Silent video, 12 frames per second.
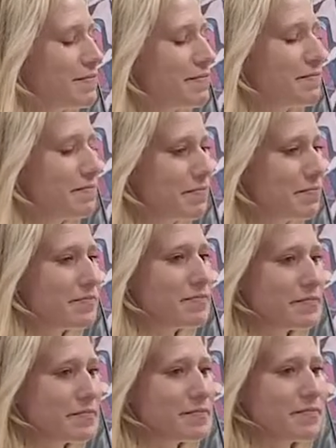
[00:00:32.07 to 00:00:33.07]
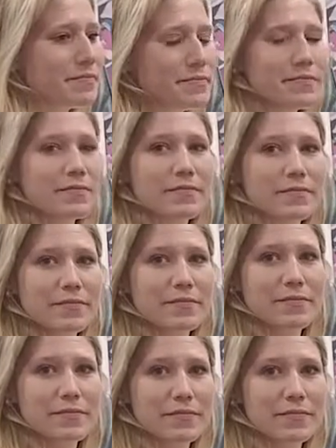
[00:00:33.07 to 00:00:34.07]

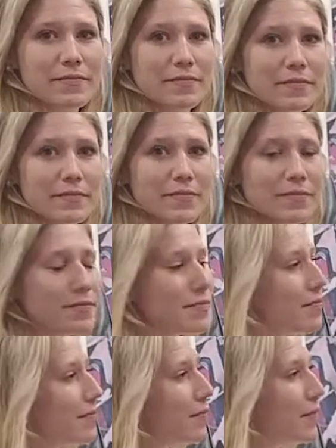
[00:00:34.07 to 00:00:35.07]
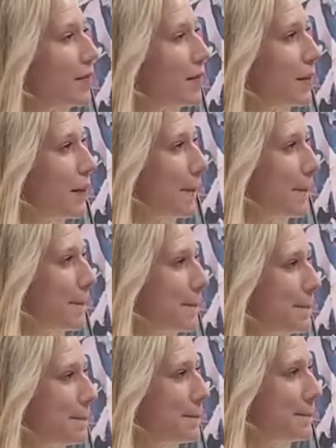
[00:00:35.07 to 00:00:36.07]

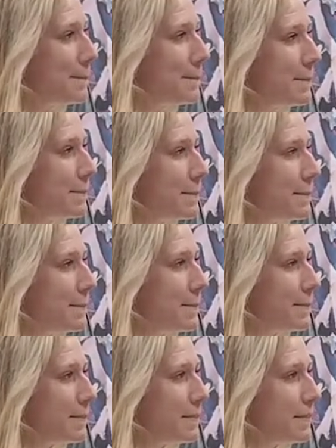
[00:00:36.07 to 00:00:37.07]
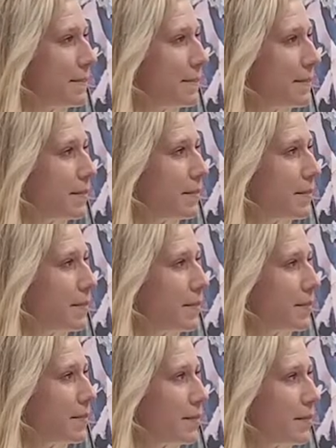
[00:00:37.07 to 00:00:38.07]

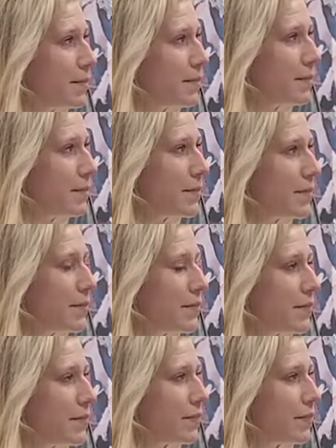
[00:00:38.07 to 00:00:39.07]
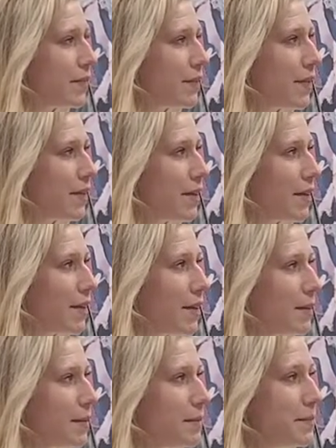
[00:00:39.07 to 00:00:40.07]
The person shown says nothing.